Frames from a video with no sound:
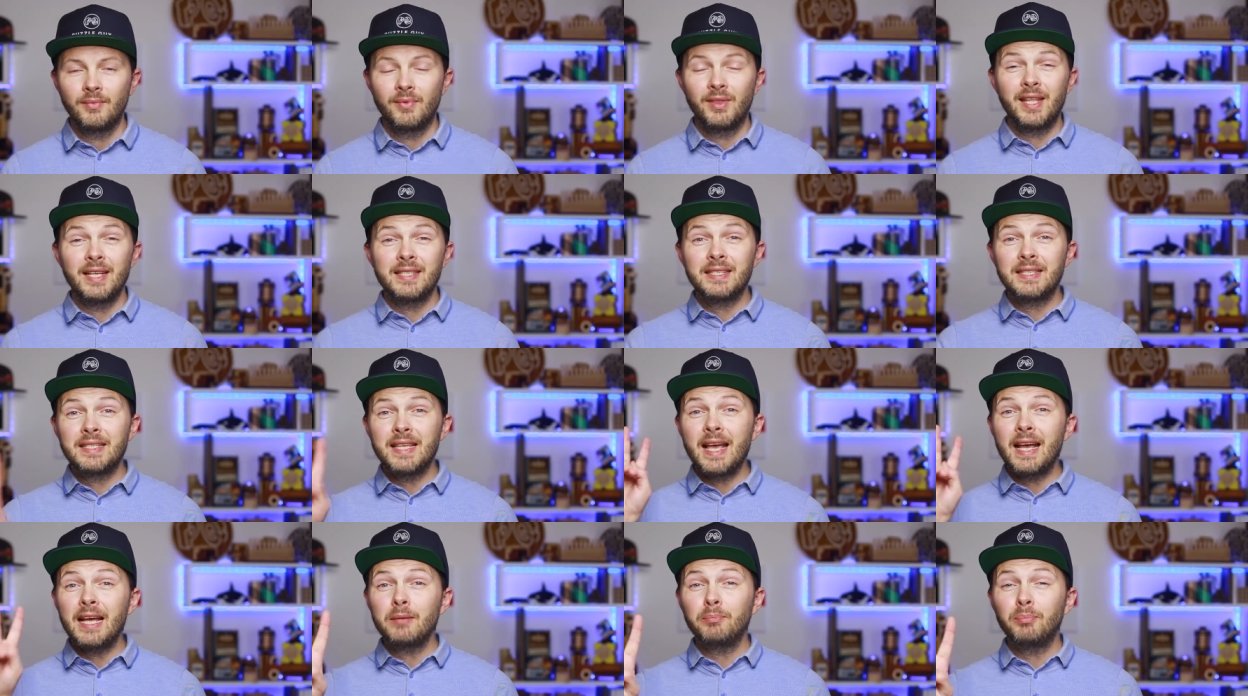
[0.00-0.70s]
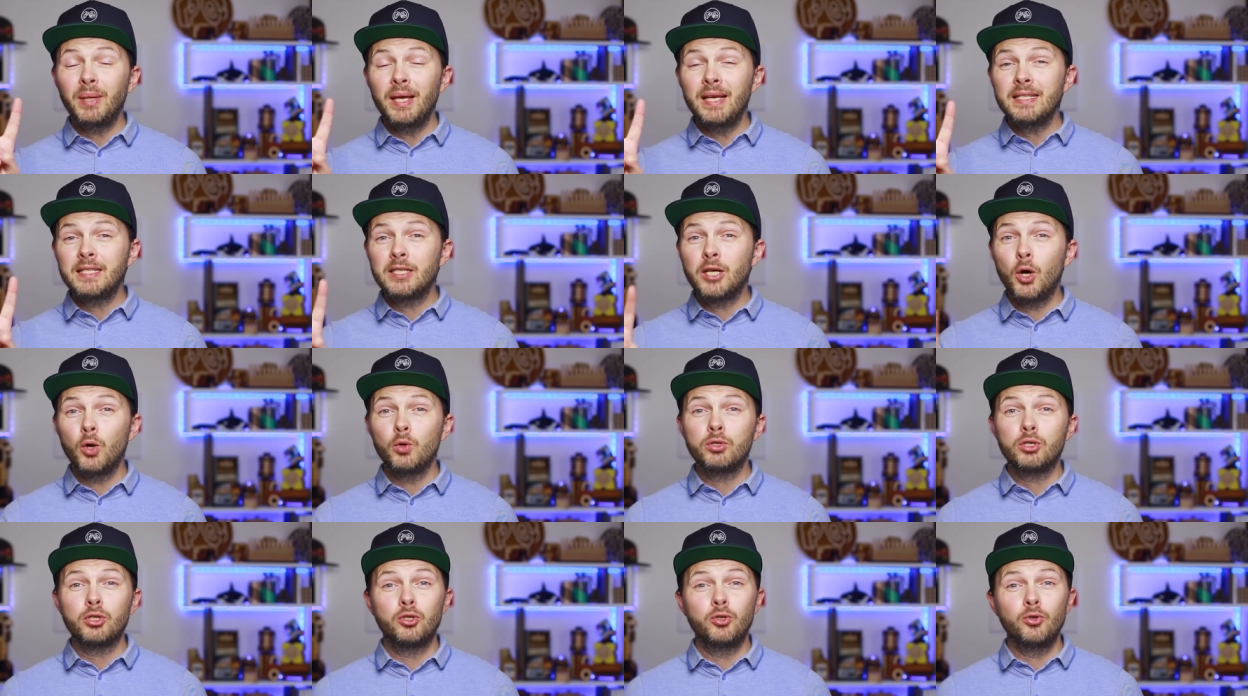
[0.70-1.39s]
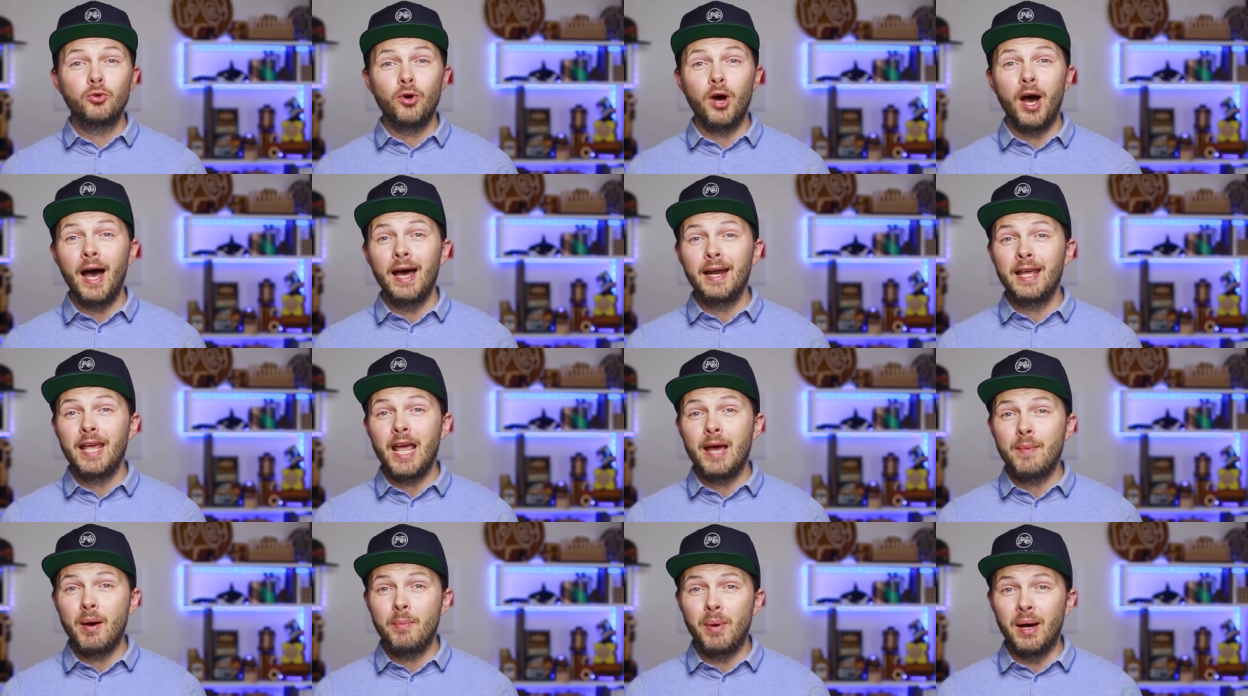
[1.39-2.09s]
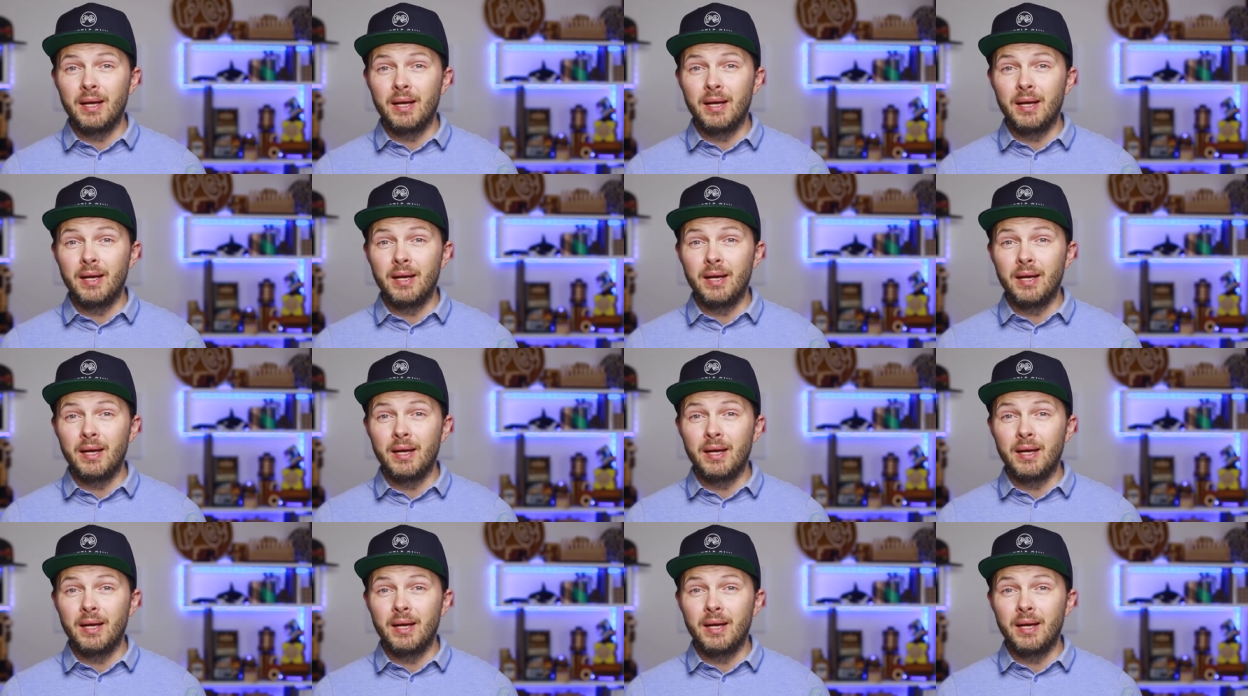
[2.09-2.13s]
The second place goes to Hanayama